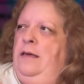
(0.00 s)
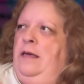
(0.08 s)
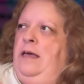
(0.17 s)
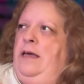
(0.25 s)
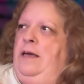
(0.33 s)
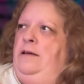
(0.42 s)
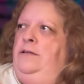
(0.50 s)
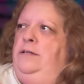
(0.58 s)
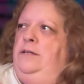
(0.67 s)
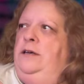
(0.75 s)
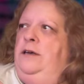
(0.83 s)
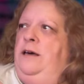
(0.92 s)

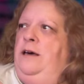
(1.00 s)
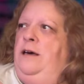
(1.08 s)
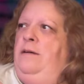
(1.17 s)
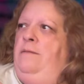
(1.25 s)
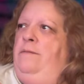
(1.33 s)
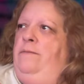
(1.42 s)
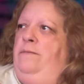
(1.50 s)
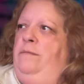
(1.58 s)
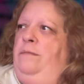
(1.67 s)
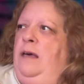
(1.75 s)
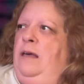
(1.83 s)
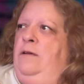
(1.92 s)
and
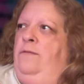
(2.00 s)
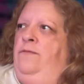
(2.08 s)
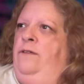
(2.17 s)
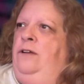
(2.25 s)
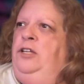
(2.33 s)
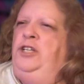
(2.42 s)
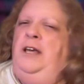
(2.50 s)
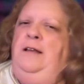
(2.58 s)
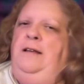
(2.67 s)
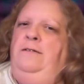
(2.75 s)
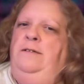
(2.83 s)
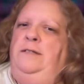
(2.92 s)
other foodie
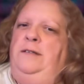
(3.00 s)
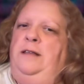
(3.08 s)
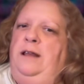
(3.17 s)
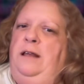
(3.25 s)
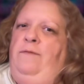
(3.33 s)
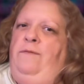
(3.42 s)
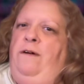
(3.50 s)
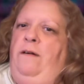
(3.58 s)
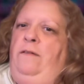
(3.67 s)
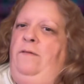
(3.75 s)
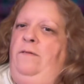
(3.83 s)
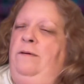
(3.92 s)
channels that I
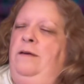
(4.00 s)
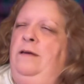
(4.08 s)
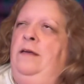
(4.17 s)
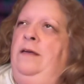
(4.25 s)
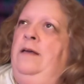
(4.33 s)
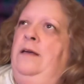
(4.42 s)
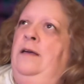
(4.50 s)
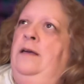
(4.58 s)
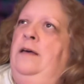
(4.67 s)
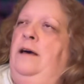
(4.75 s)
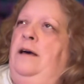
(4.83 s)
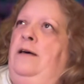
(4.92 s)
follow
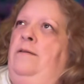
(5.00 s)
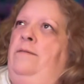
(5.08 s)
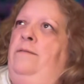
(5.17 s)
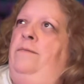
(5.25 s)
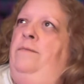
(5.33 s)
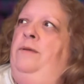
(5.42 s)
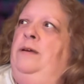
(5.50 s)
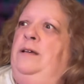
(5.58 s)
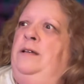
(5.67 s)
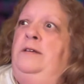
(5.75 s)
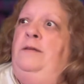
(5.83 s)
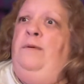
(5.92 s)

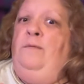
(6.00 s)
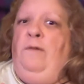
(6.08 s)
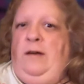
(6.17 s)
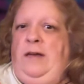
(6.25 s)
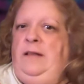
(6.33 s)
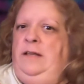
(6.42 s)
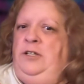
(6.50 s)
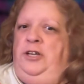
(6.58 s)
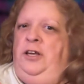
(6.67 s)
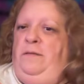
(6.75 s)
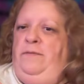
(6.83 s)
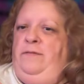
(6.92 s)
because I've been working the
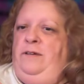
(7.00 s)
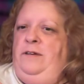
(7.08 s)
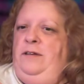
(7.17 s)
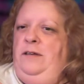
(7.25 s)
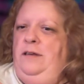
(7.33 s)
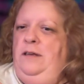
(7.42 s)
shift.